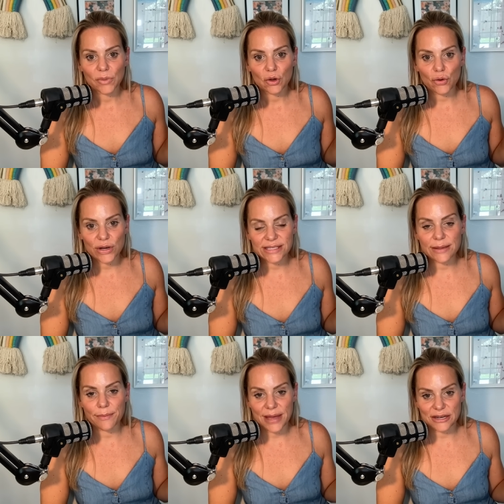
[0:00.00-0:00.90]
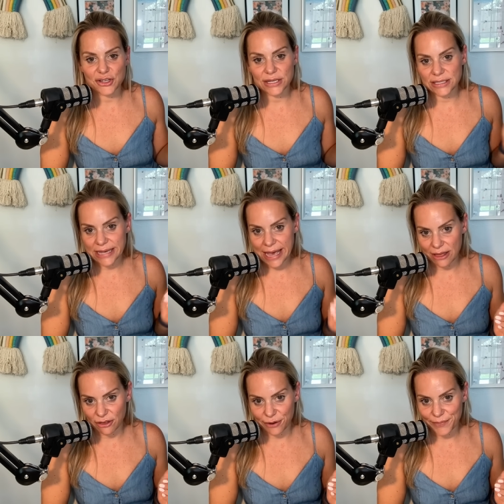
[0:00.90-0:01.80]
Krista mentioned to
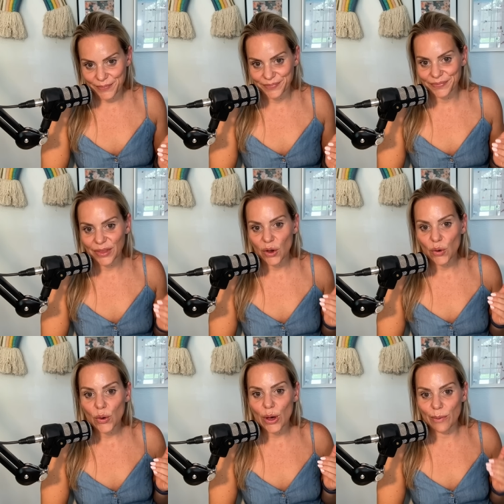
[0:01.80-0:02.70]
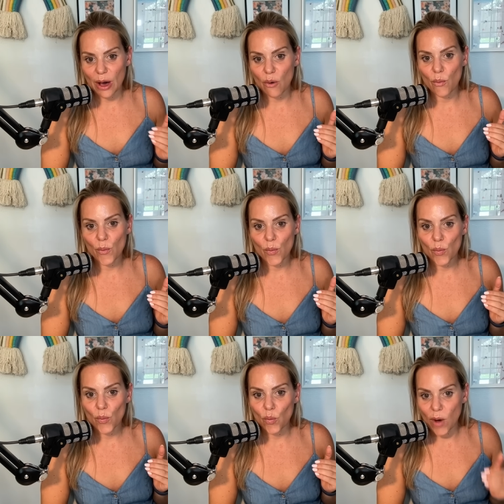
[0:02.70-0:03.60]
Heather about,
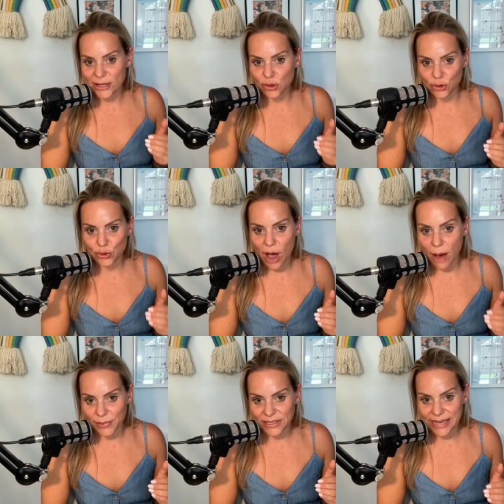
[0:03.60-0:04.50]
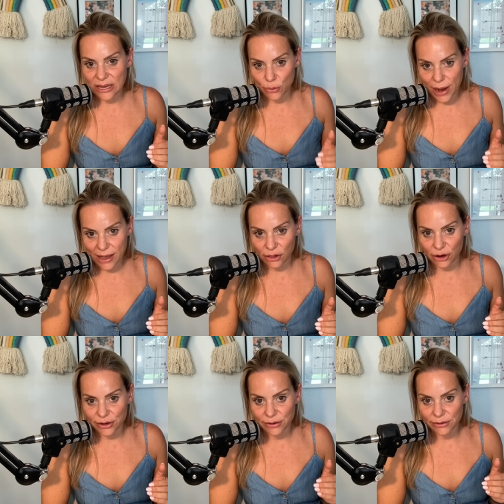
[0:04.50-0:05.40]
why don't you compensate your
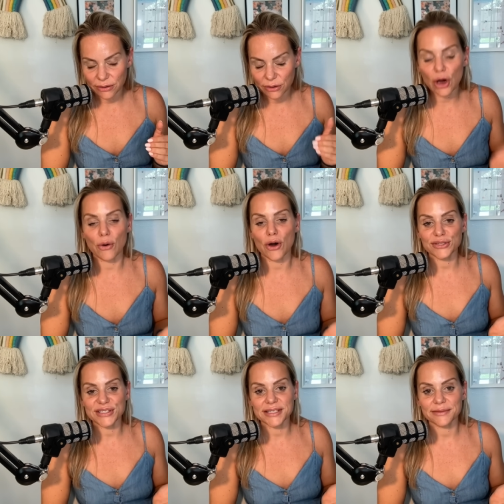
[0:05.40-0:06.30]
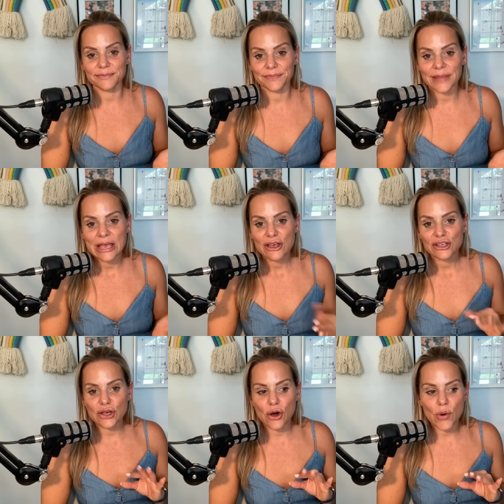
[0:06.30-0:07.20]
regular co-hosts?
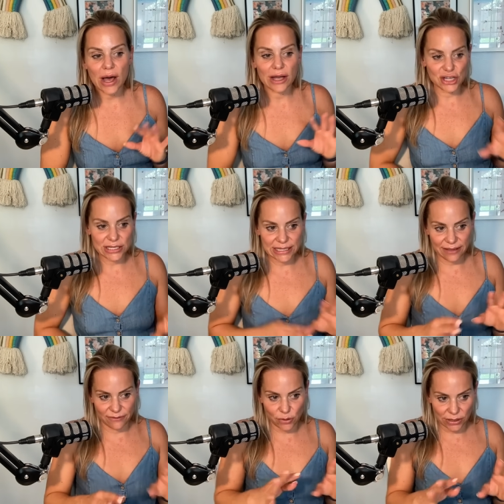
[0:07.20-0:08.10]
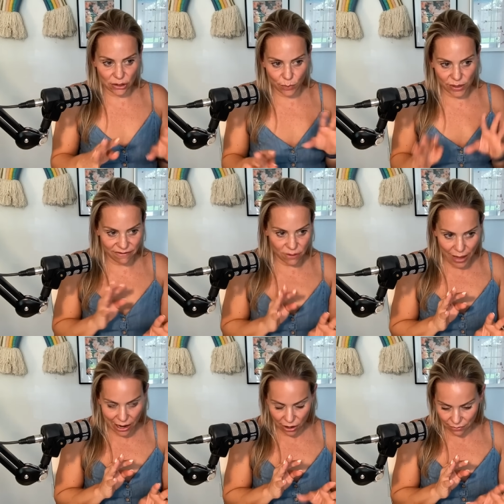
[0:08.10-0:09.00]
So just to give you a little bit of the
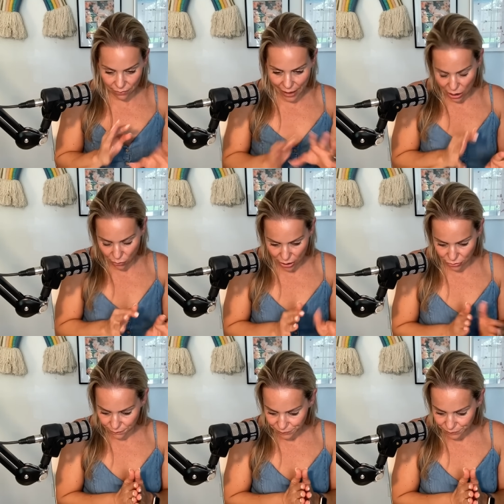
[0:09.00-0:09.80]
background,